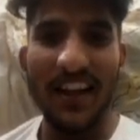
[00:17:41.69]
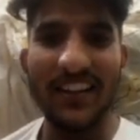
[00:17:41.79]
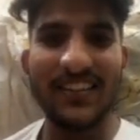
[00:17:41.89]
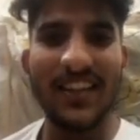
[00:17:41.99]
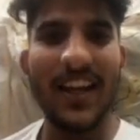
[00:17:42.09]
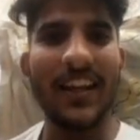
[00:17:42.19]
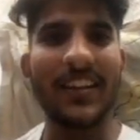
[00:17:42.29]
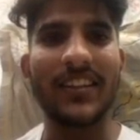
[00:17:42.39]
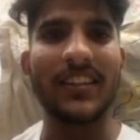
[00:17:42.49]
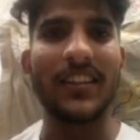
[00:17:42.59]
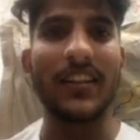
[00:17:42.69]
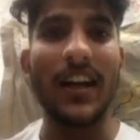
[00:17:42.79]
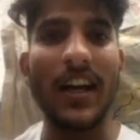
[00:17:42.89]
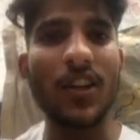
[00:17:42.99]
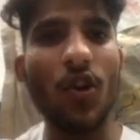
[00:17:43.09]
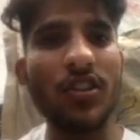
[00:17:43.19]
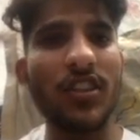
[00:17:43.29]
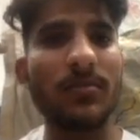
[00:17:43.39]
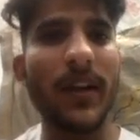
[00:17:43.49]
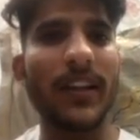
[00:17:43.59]
It's like
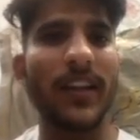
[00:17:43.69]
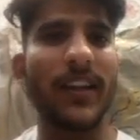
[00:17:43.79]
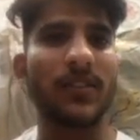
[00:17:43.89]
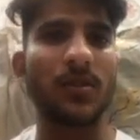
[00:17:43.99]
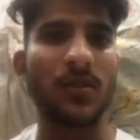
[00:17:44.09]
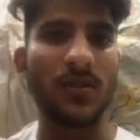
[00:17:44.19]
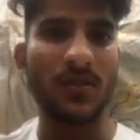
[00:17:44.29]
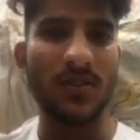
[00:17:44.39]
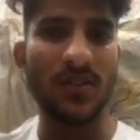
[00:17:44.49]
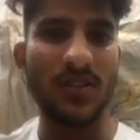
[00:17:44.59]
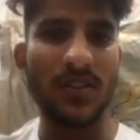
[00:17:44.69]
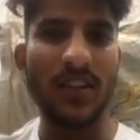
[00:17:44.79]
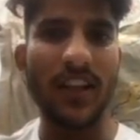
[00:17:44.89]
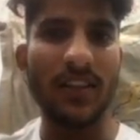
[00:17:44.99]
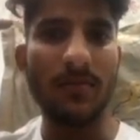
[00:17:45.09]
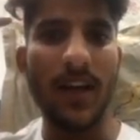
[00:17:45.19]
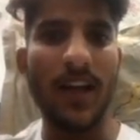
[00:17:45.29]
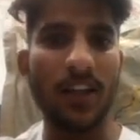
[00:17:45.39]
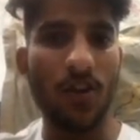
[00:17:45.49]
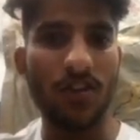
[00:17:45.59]
unconscious mind, I guess. It's my
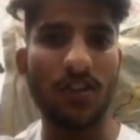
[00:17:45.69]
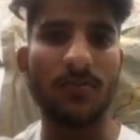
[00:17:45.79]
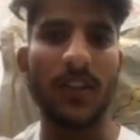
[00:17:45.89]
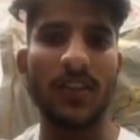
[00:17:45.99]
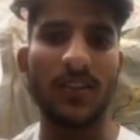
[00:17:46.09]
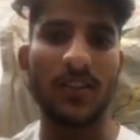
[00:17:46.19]
unconscious mind.